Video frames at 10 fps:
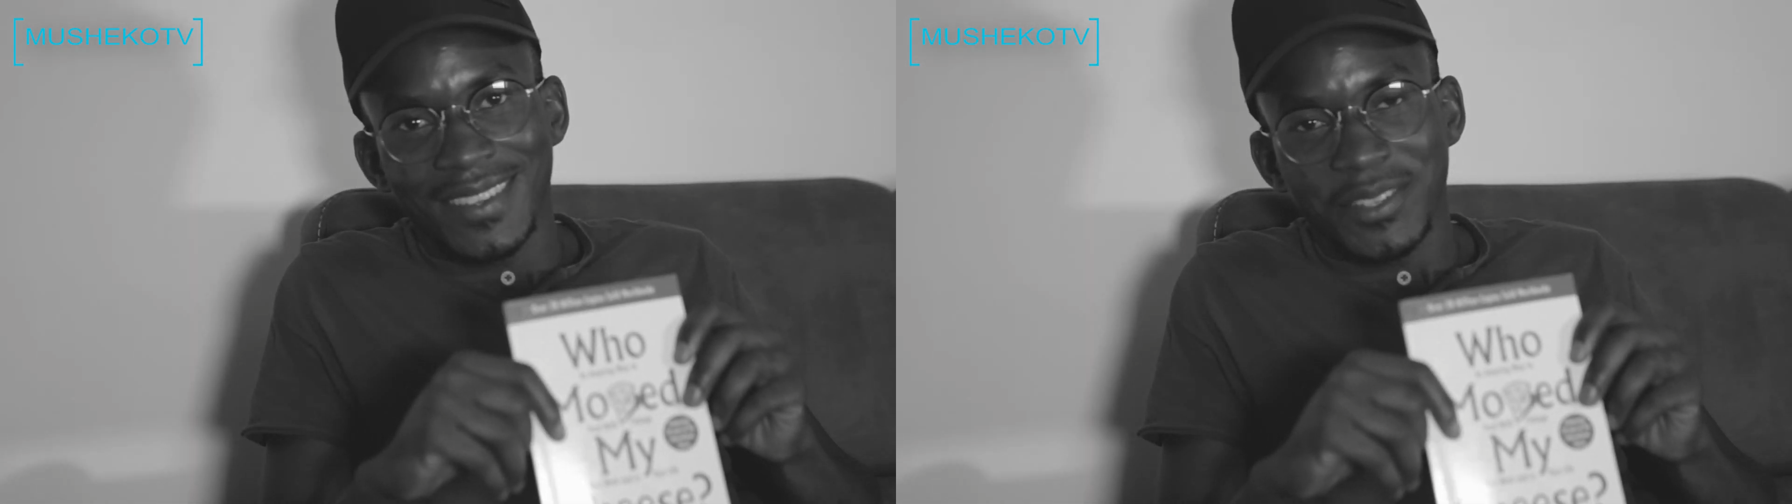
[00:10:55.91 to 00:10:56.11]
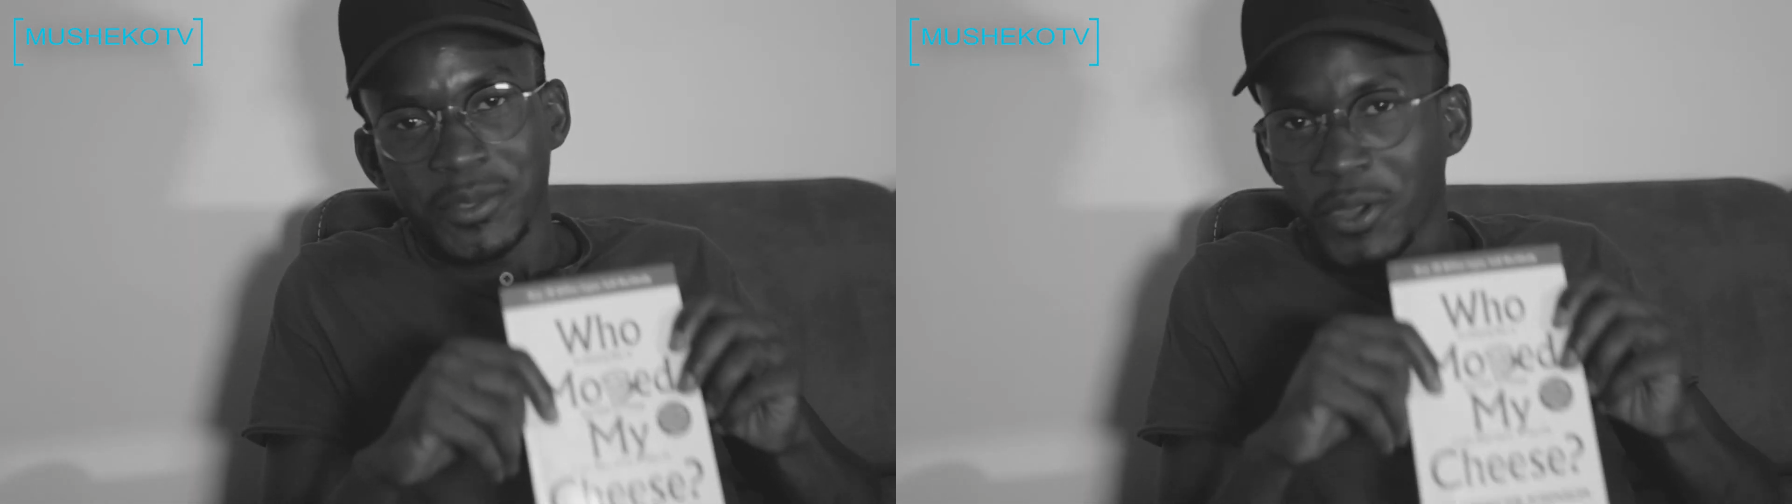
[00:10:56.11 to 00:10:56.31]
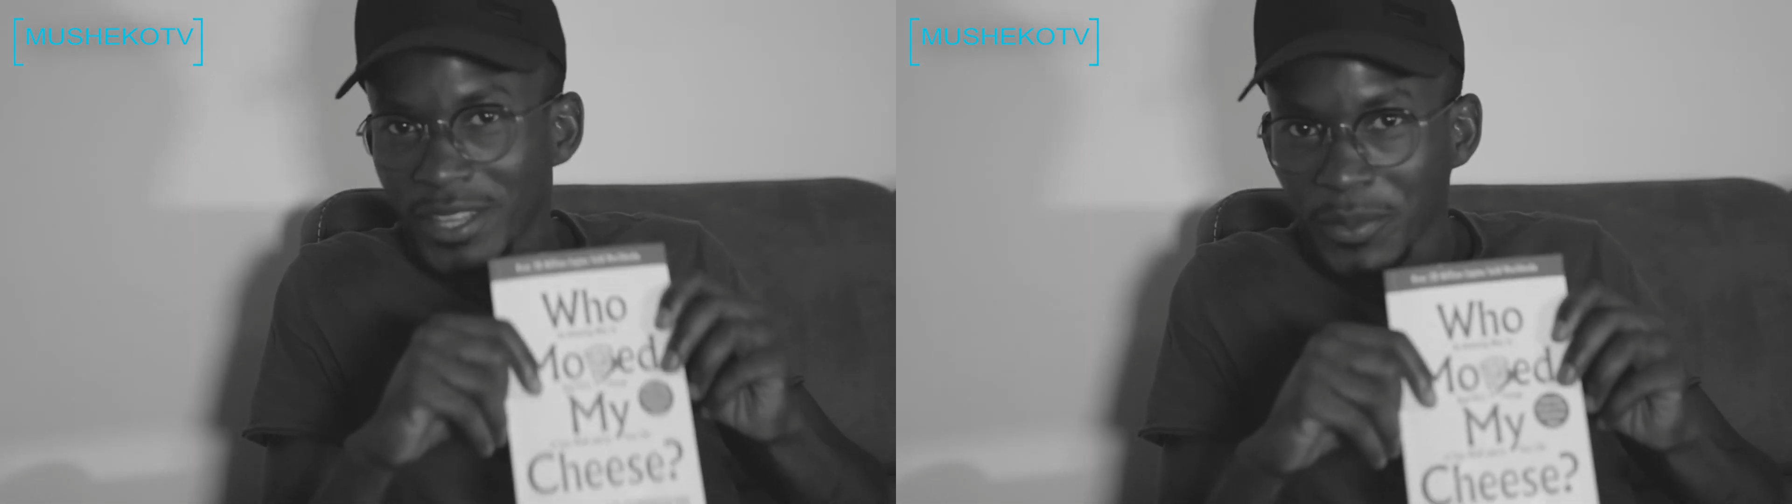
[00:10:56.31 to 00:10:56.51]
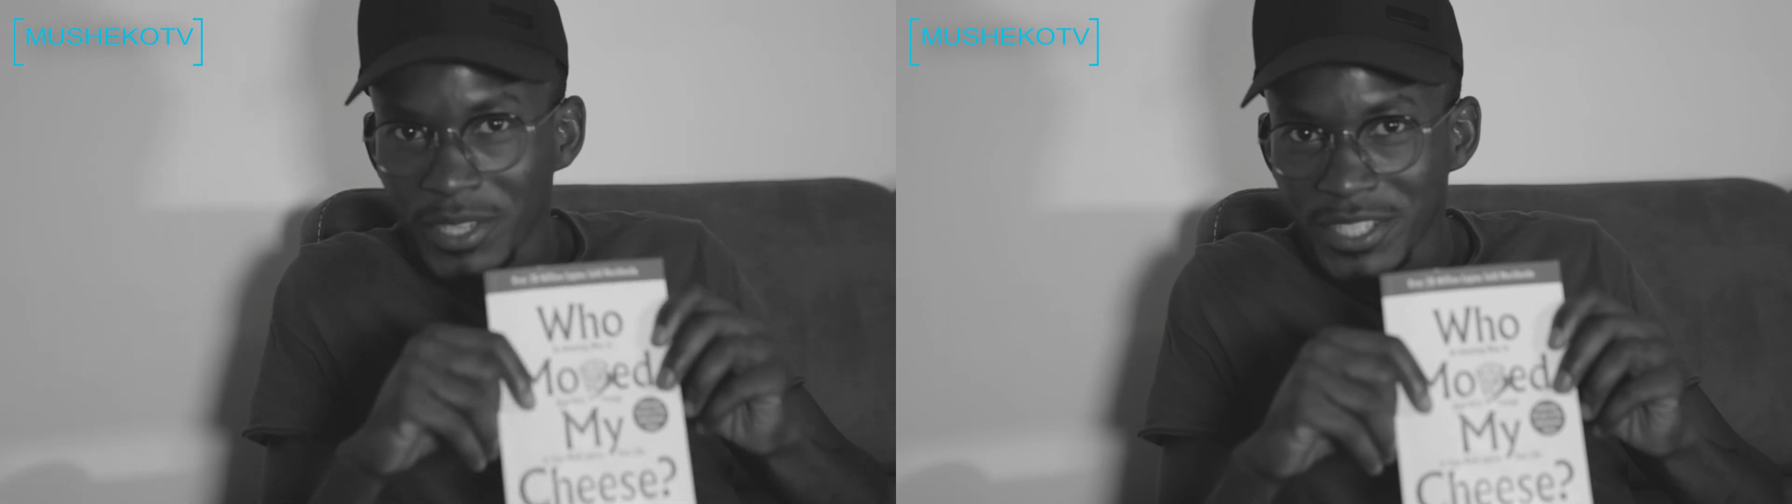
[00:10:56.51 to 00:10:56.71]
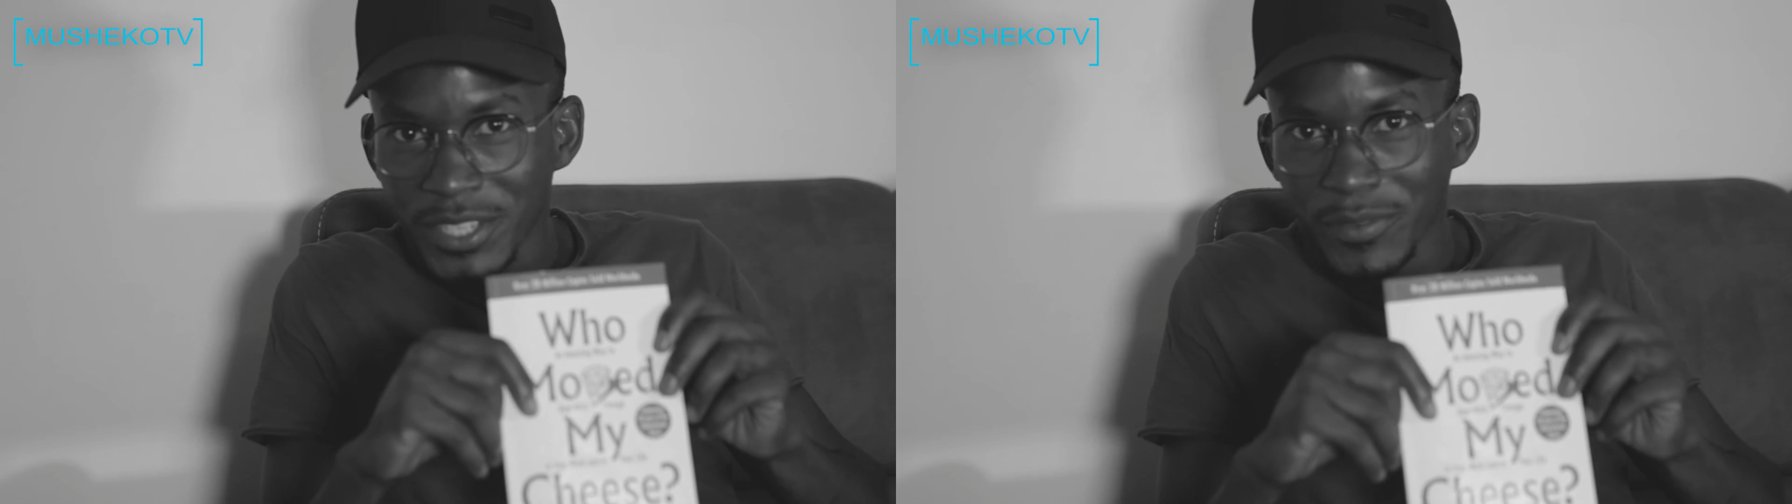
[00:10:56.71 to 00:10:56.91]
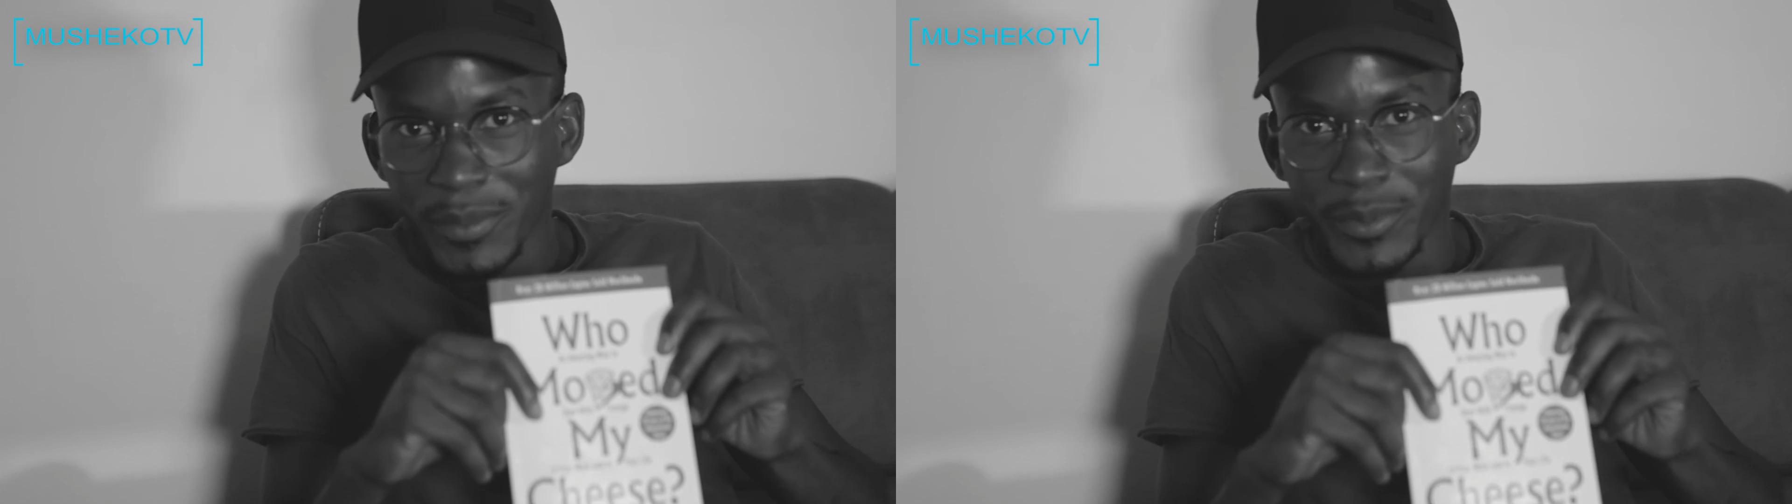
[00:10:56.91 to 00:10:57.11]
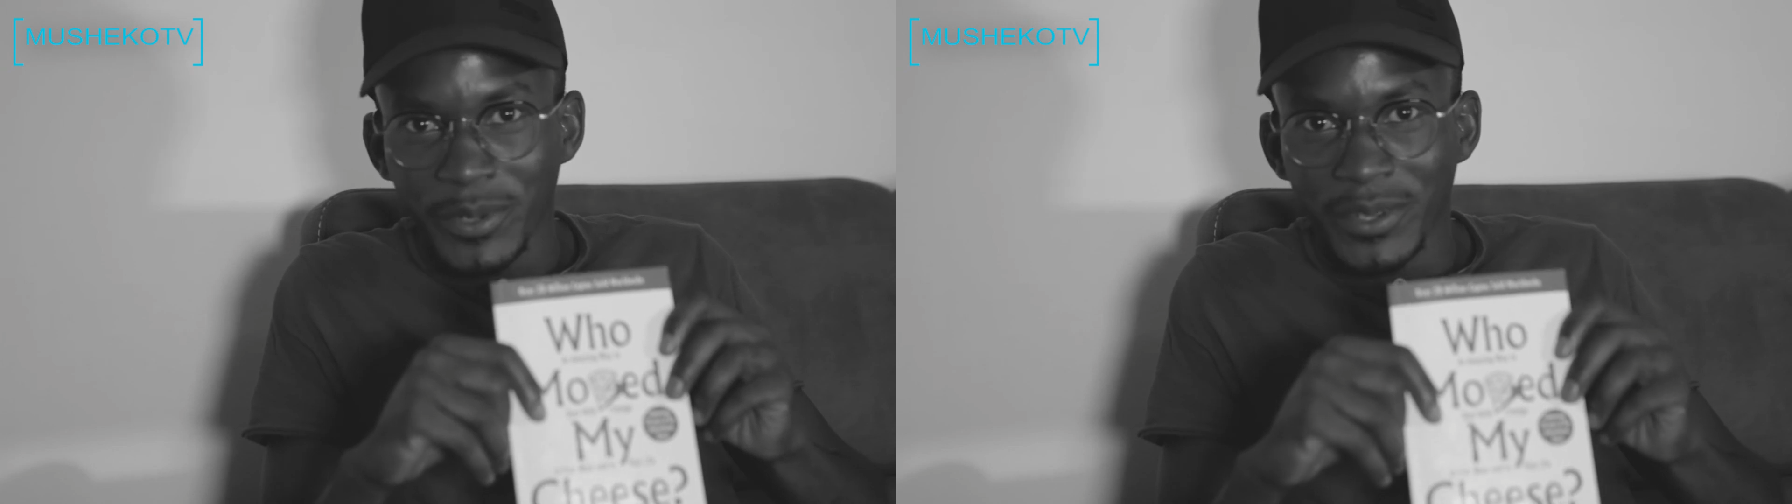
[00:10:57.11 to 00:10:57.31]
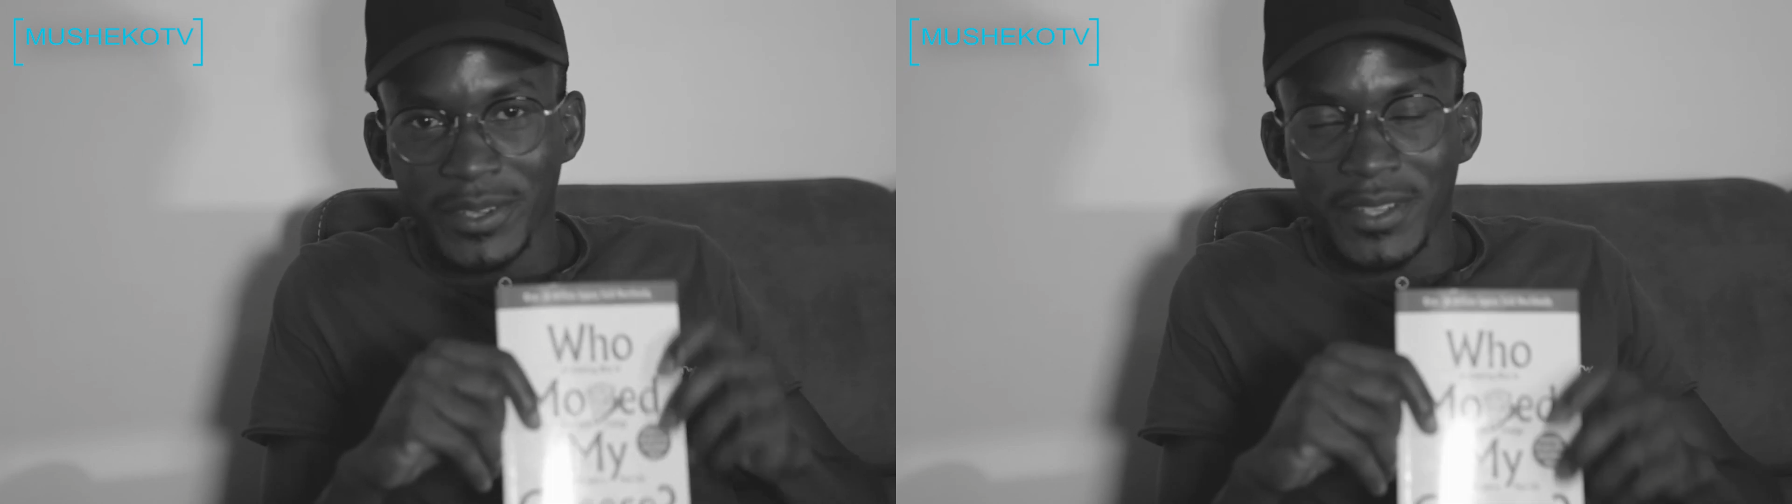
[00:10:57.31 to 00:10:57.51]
you got the question of the book.